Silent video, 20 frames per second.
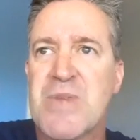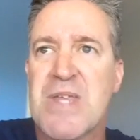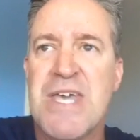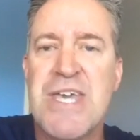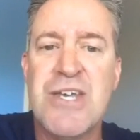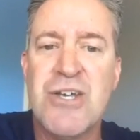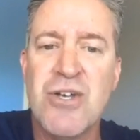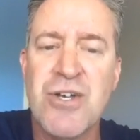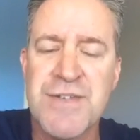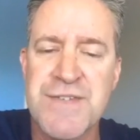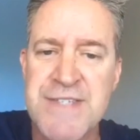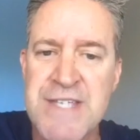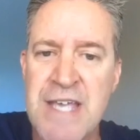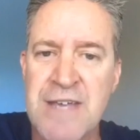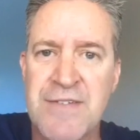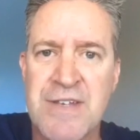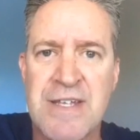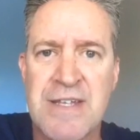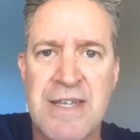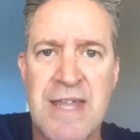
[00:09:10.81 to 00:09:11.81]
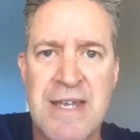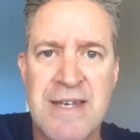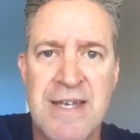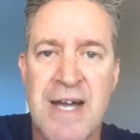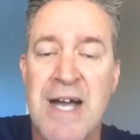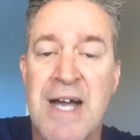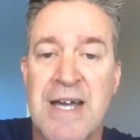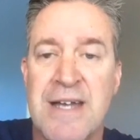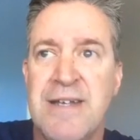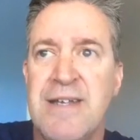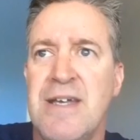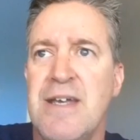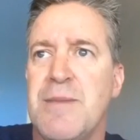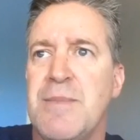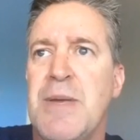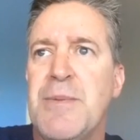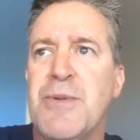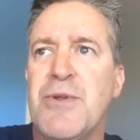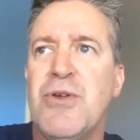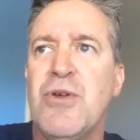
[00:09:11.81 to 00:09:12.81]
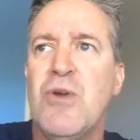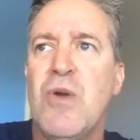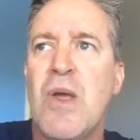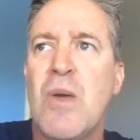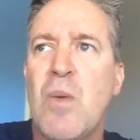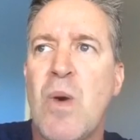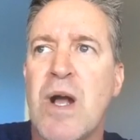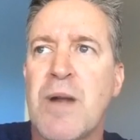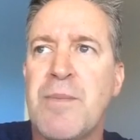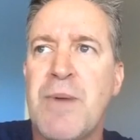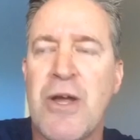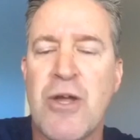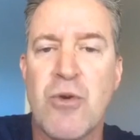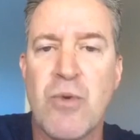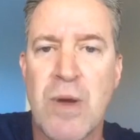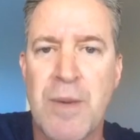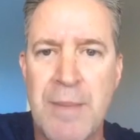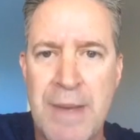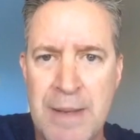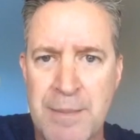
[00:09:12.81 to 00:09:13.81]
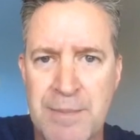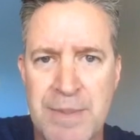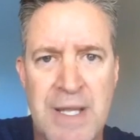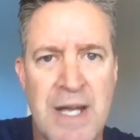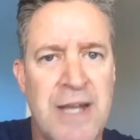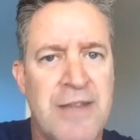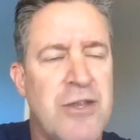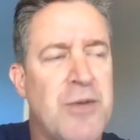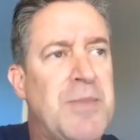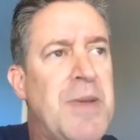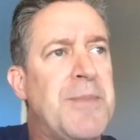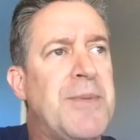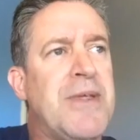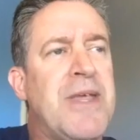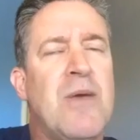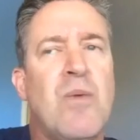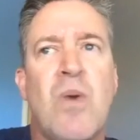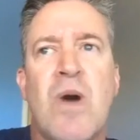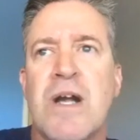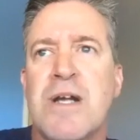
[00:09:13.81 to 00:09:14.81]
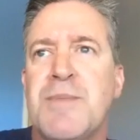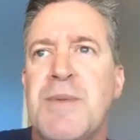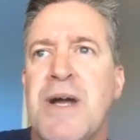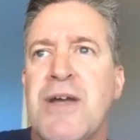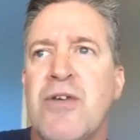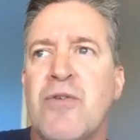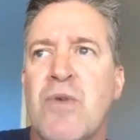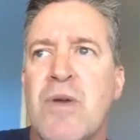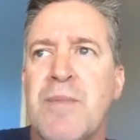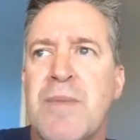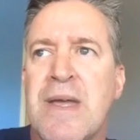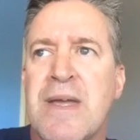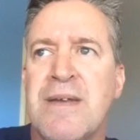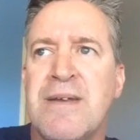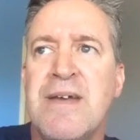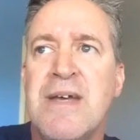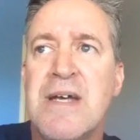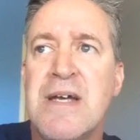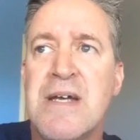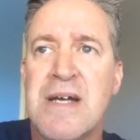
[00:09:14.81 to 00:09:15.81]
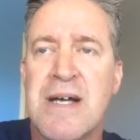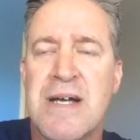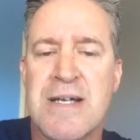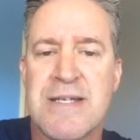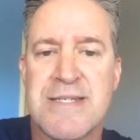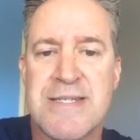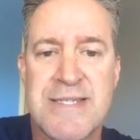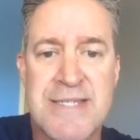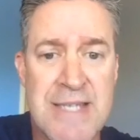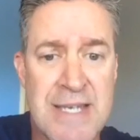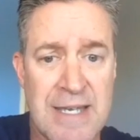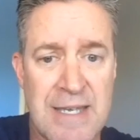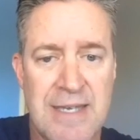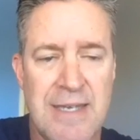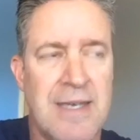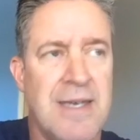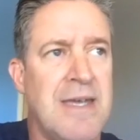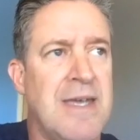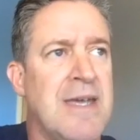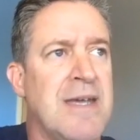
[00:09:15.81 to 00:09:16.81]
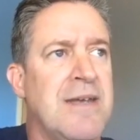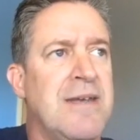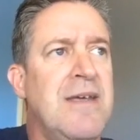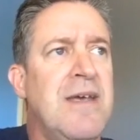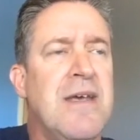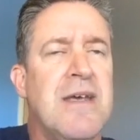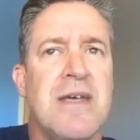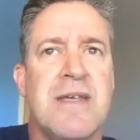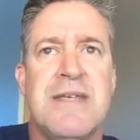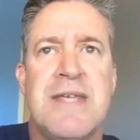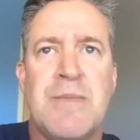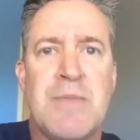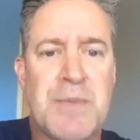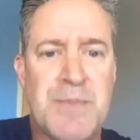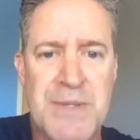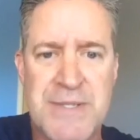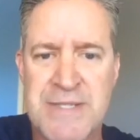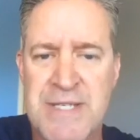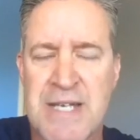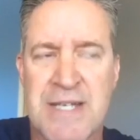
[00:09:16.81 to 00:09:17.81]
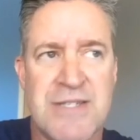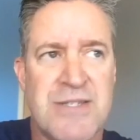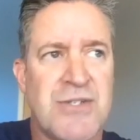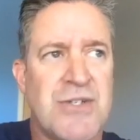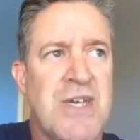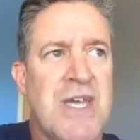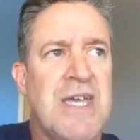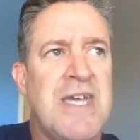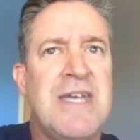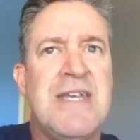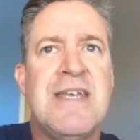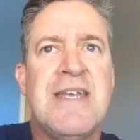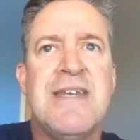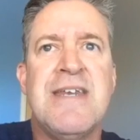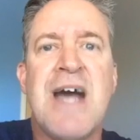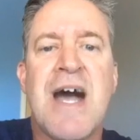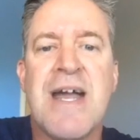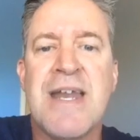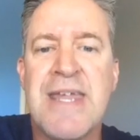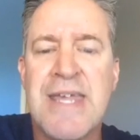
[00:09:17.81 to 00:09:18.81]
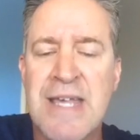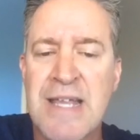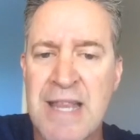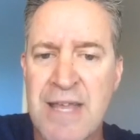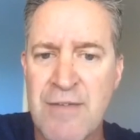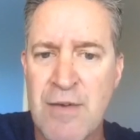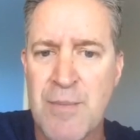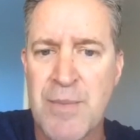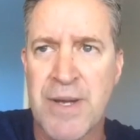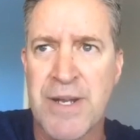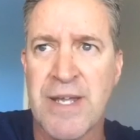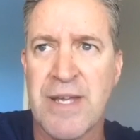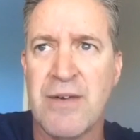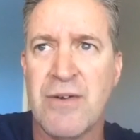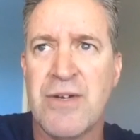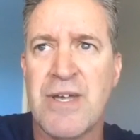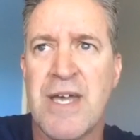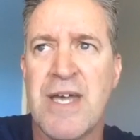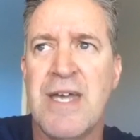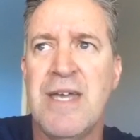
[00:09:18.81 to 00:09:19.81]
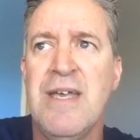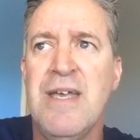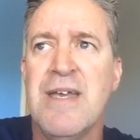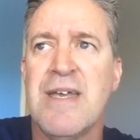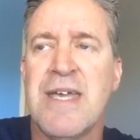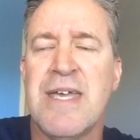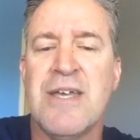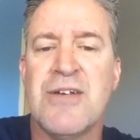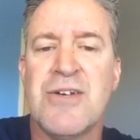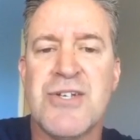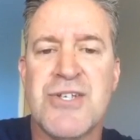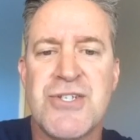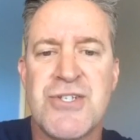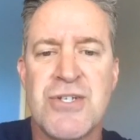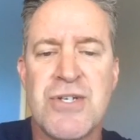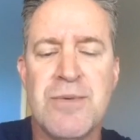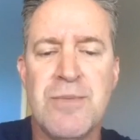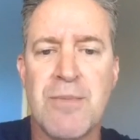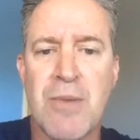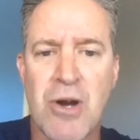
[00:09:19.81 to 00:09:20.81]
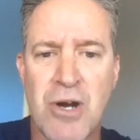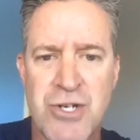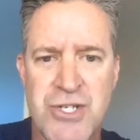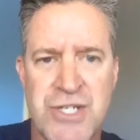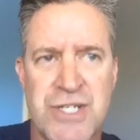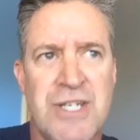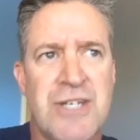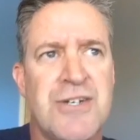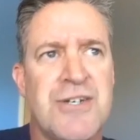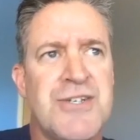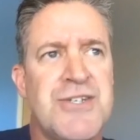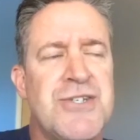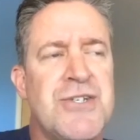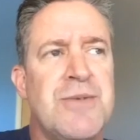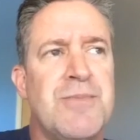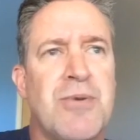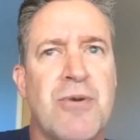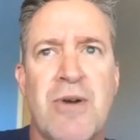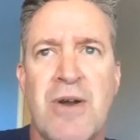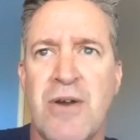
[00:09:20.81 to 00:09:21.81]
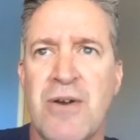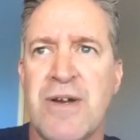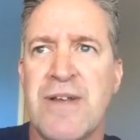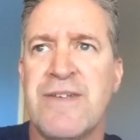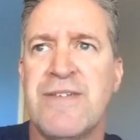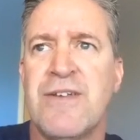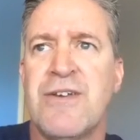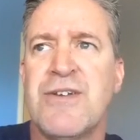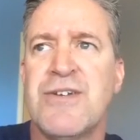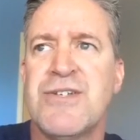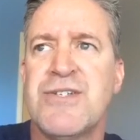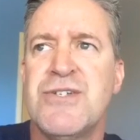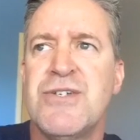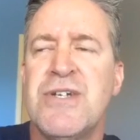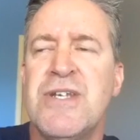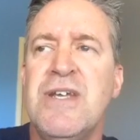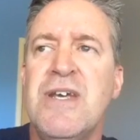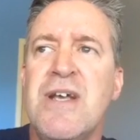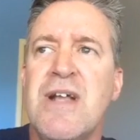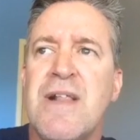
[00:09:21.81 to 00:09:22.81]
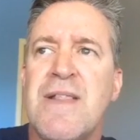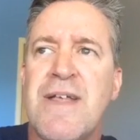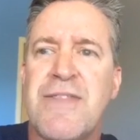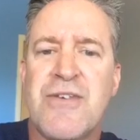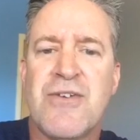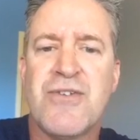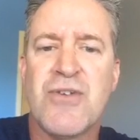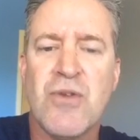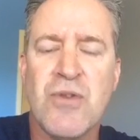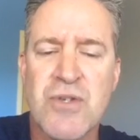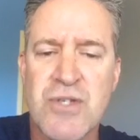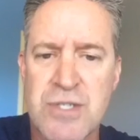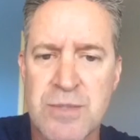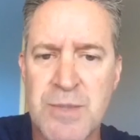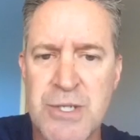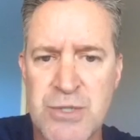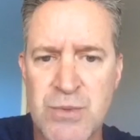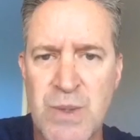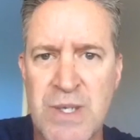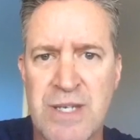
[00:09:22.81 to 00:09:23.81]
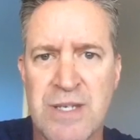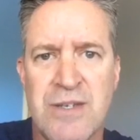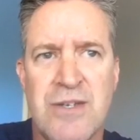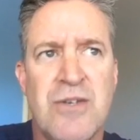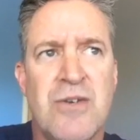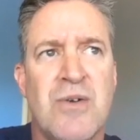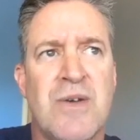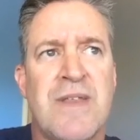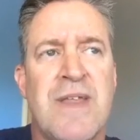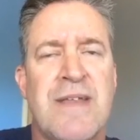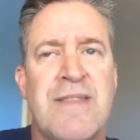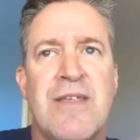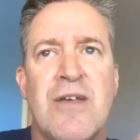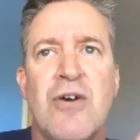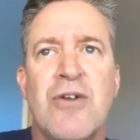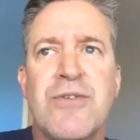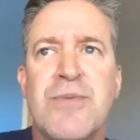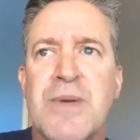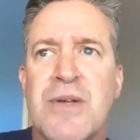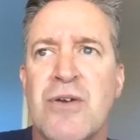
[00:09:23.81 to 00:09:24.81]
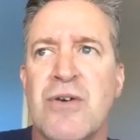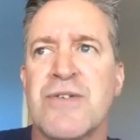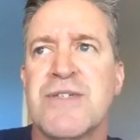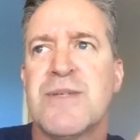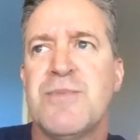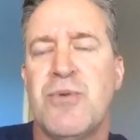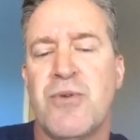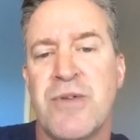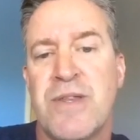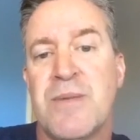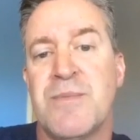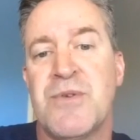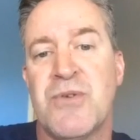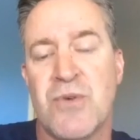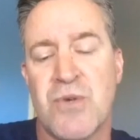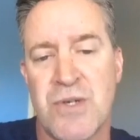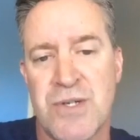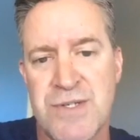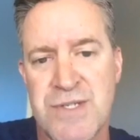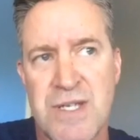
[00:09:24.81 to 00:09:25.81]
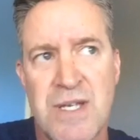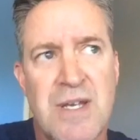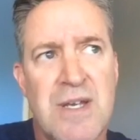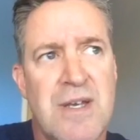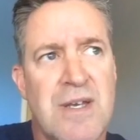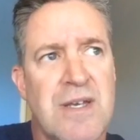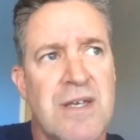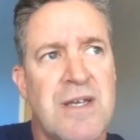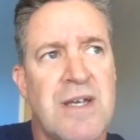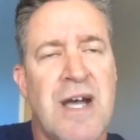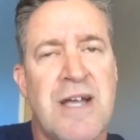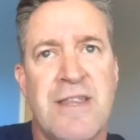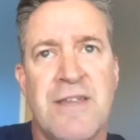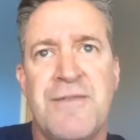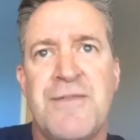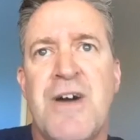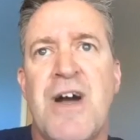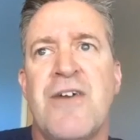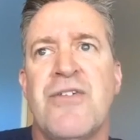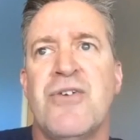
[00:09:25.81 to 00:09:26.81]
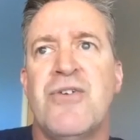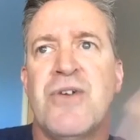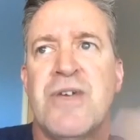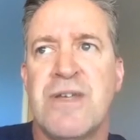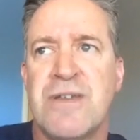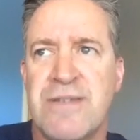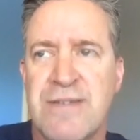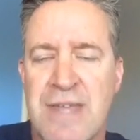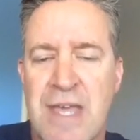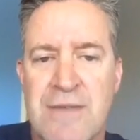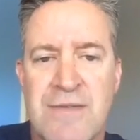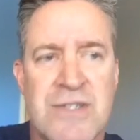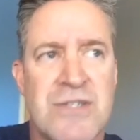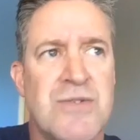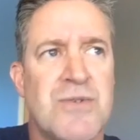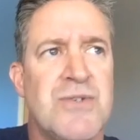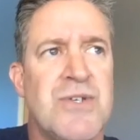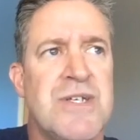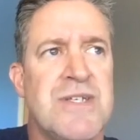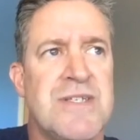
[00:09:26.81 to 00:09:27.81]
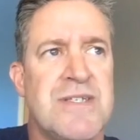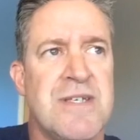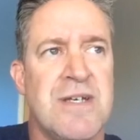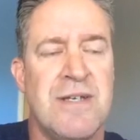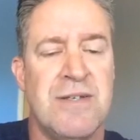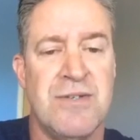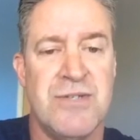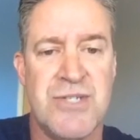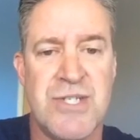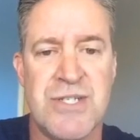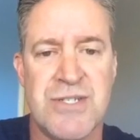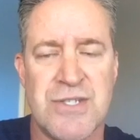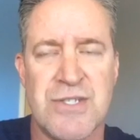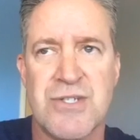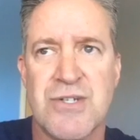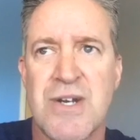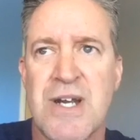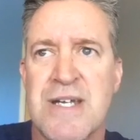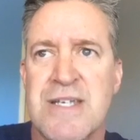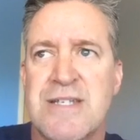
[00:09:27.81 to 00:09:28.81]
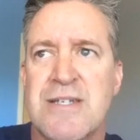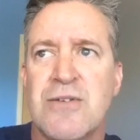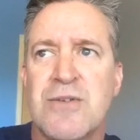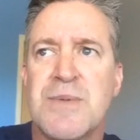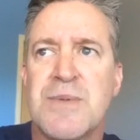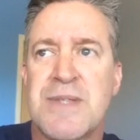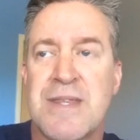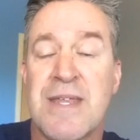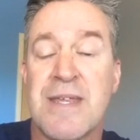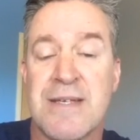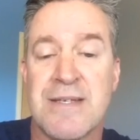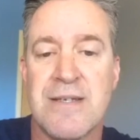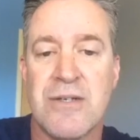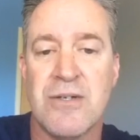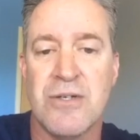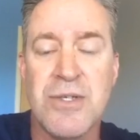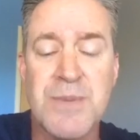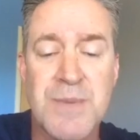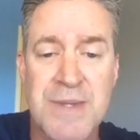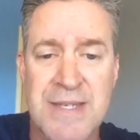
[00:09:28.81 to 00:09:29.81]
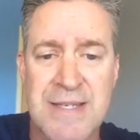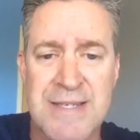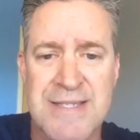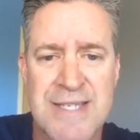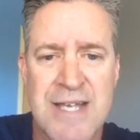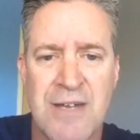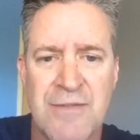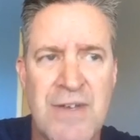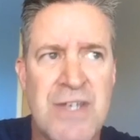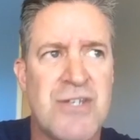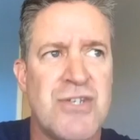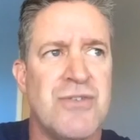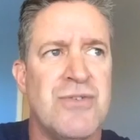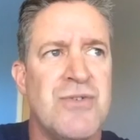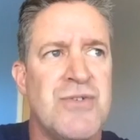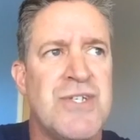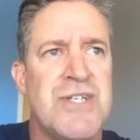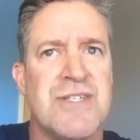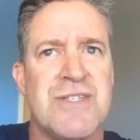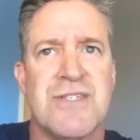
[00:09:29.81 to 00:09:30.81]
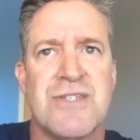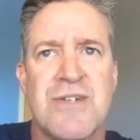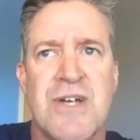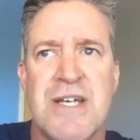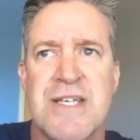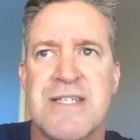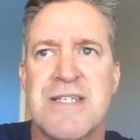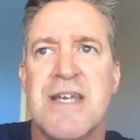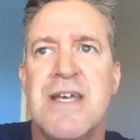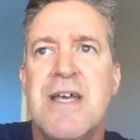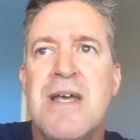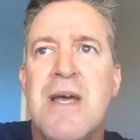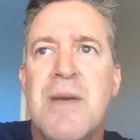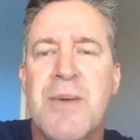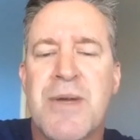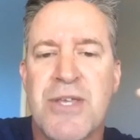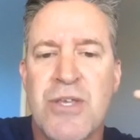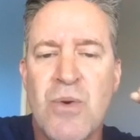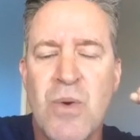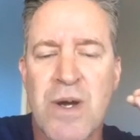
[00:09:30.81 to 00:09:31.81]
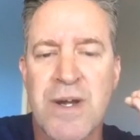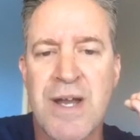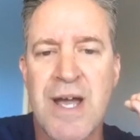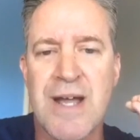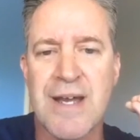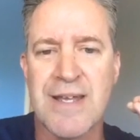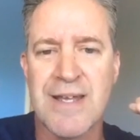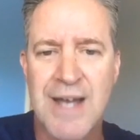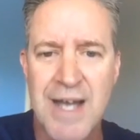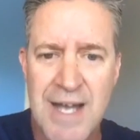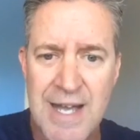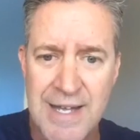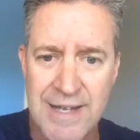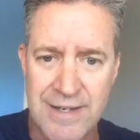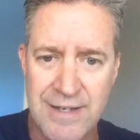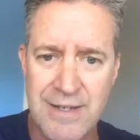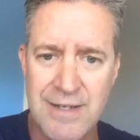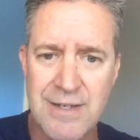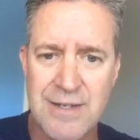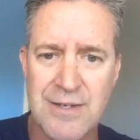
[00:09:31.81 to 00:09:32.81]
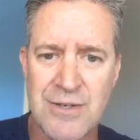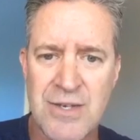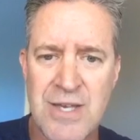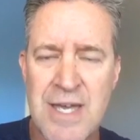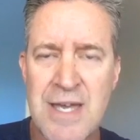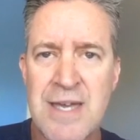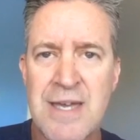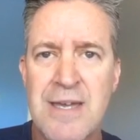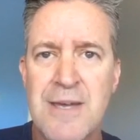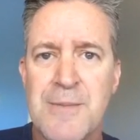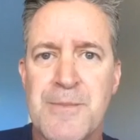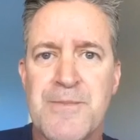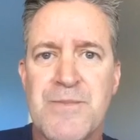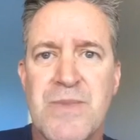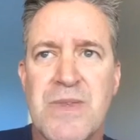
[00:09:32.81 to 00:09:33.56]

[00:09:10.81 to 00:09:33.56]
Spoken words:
He could have saved, and they died. People who he walked by who remained blind. There are people he walked by who remained sick and demon-possessed, okay? He did not heal everybody, okay? He understood margin. He understood priorities. He understood that there's only so much we can do, and that the ultimate goal is to point them towards God the Father, who can save us through his Son, Jesus Christ. The ultimate thing is salvation through Jesus Christ. But you are not God, okay?